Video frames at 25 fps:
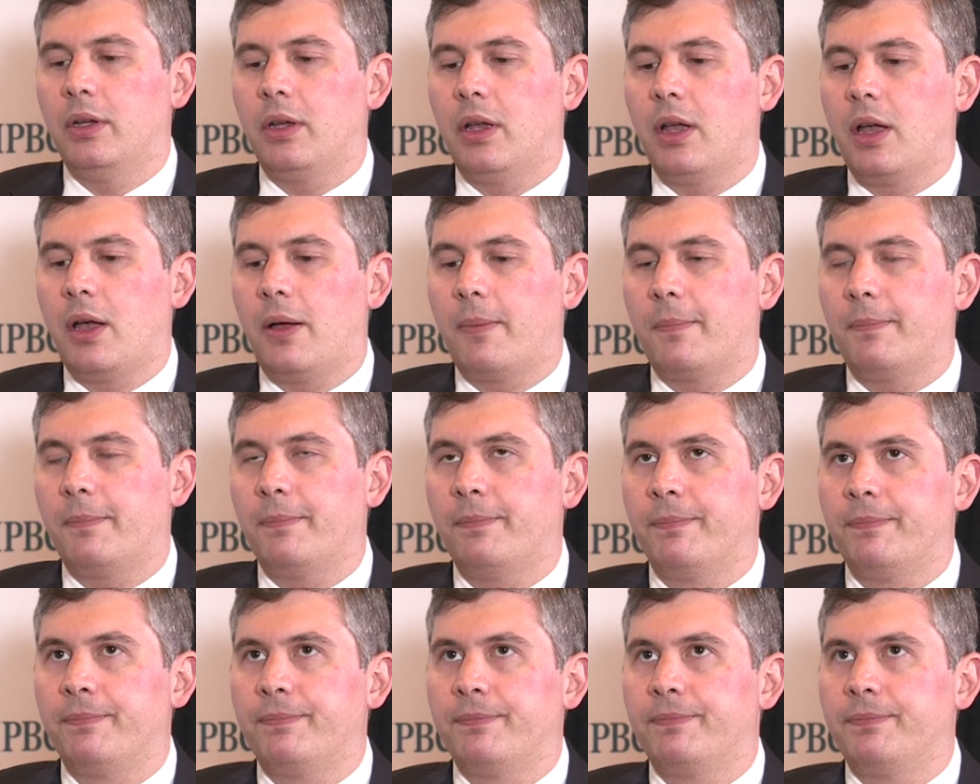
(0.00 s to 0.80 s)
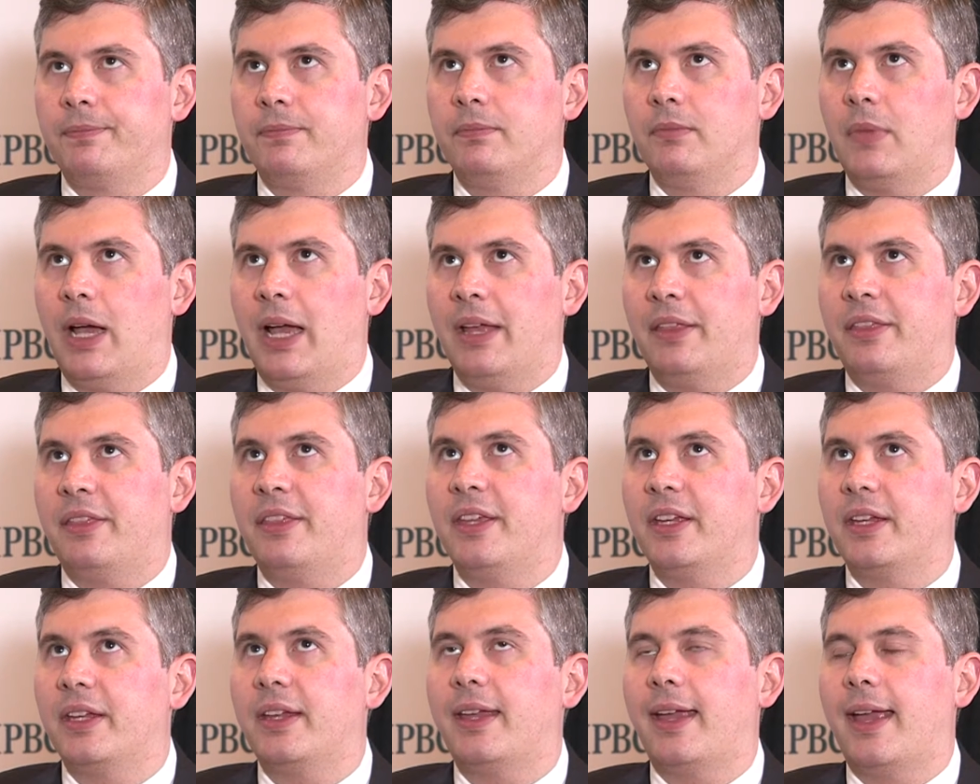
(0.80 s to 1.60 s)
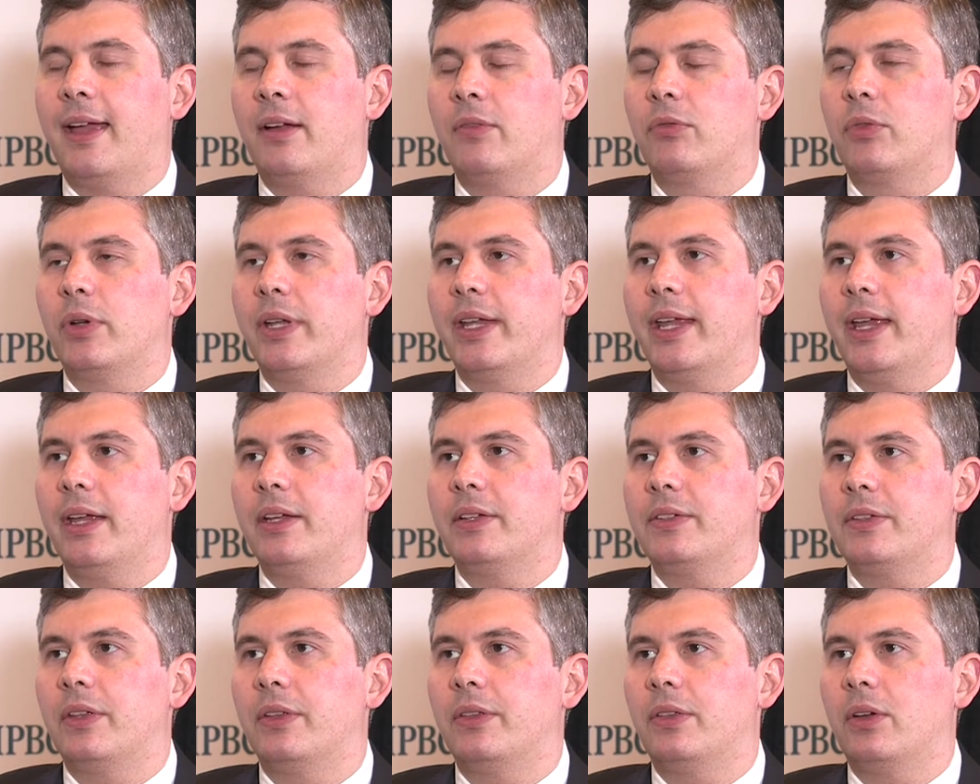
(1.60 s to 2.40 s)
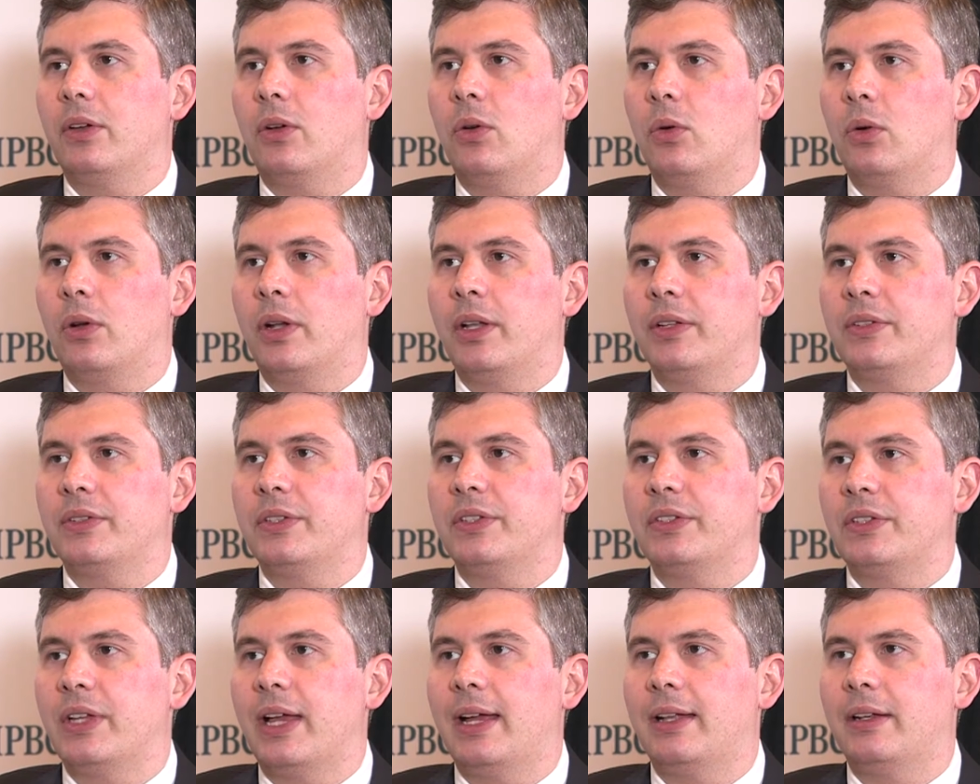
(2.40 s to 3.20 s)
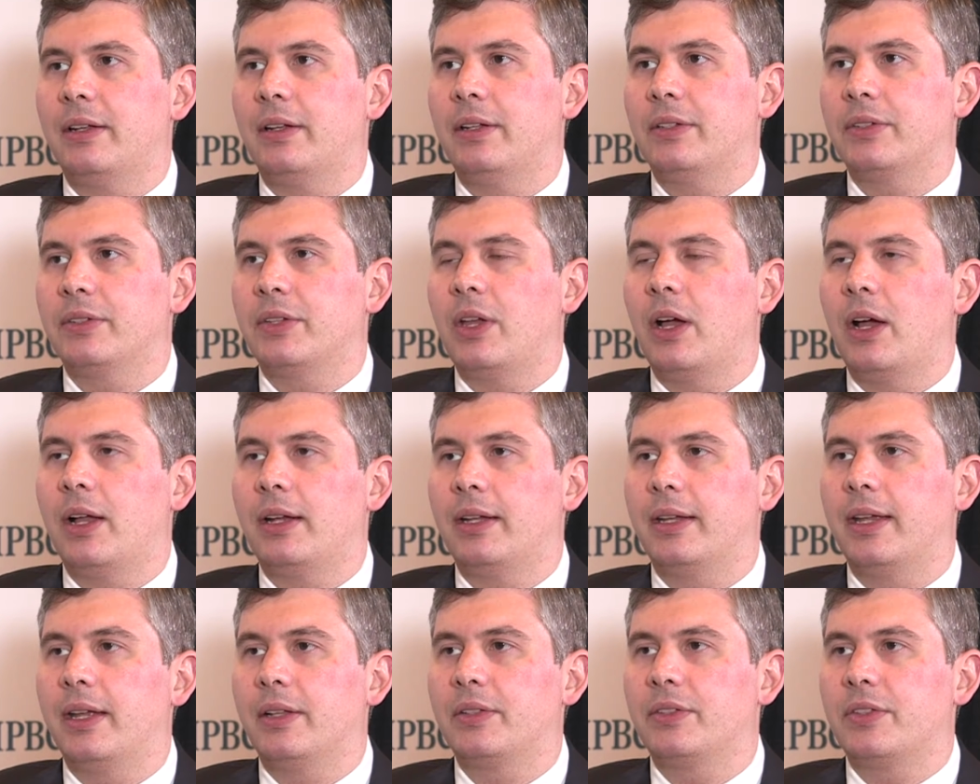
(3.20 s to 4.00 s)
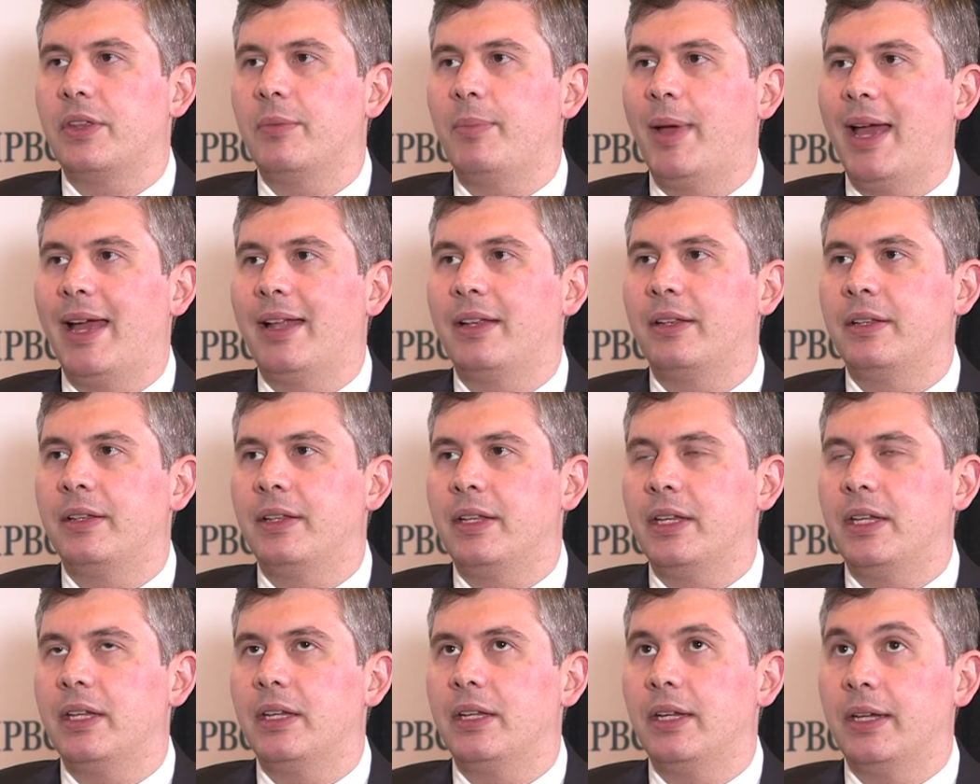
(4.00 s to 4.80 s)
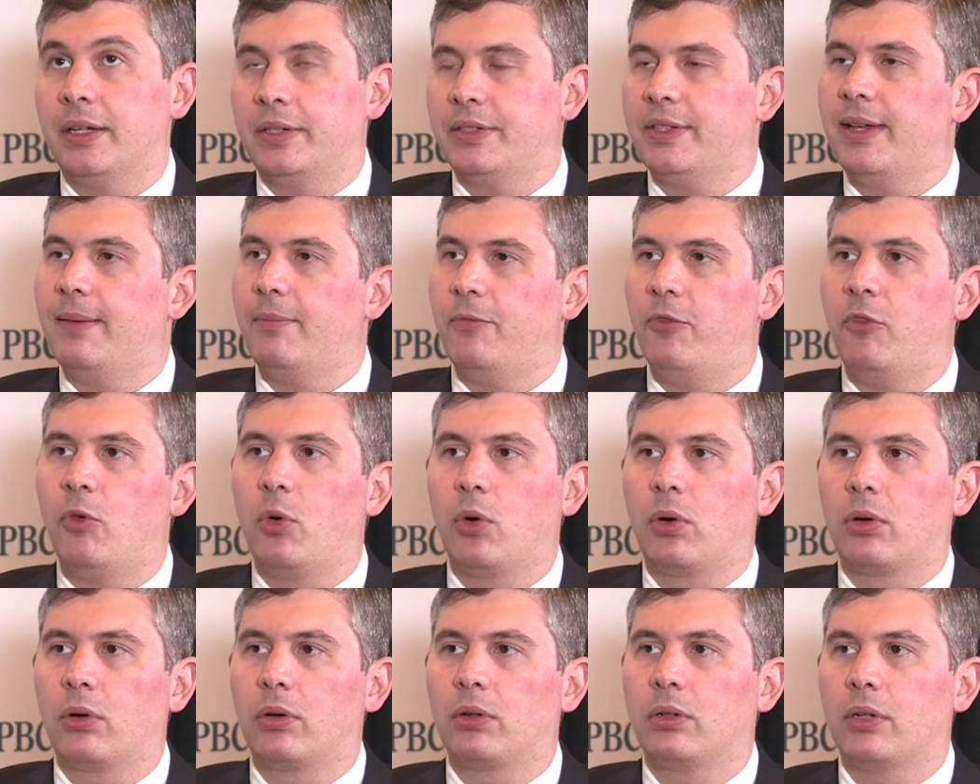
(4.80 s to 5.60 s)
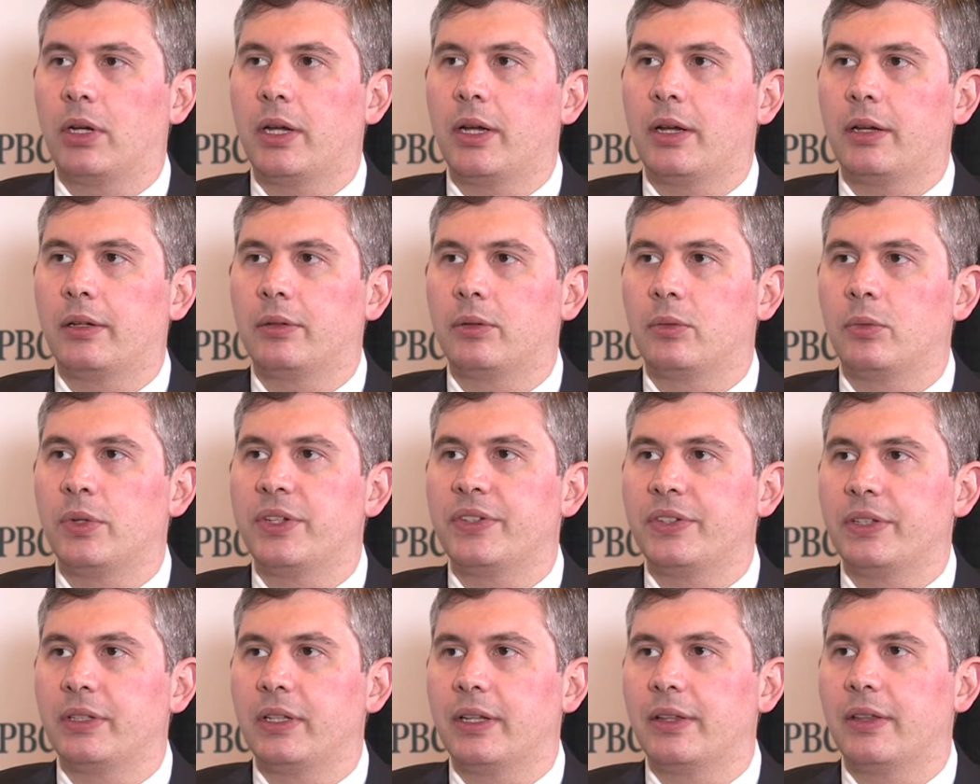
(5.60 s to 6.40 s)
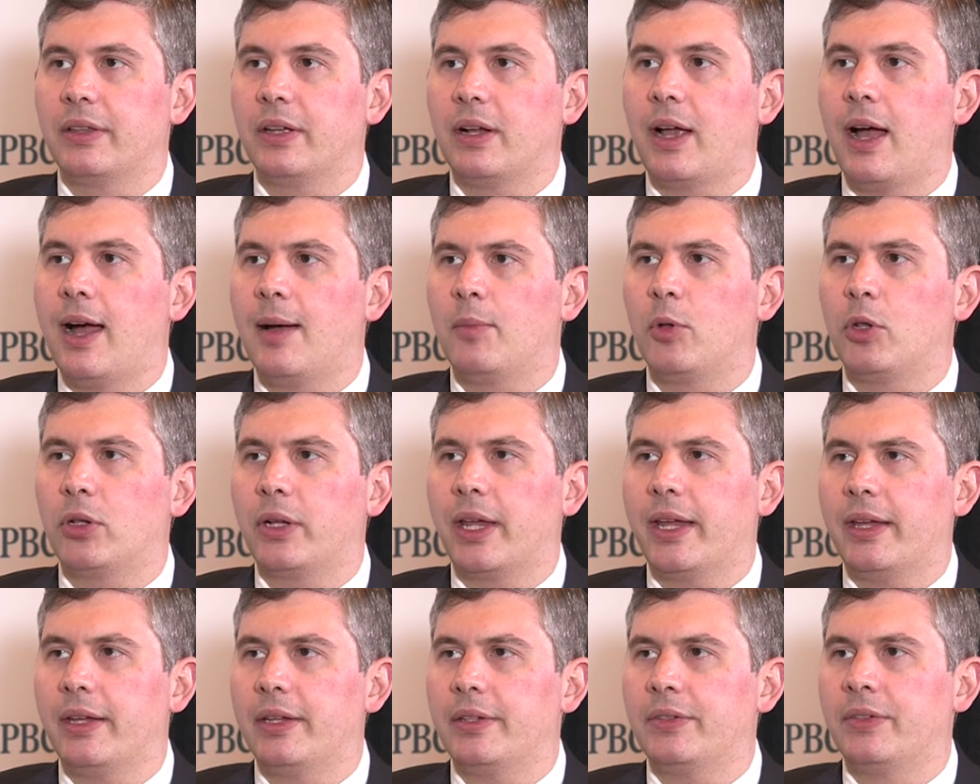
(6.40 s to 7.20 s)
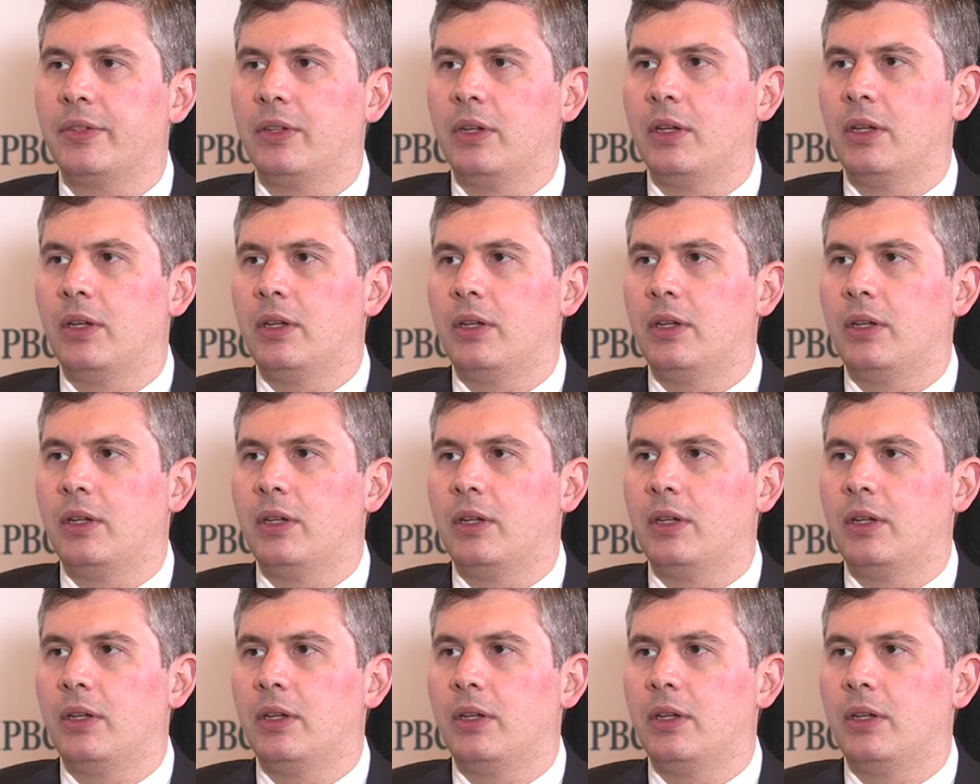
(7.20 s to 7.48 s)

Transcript: I think every case that the court has decided has gone against the patentee, except for recently the Kommel case,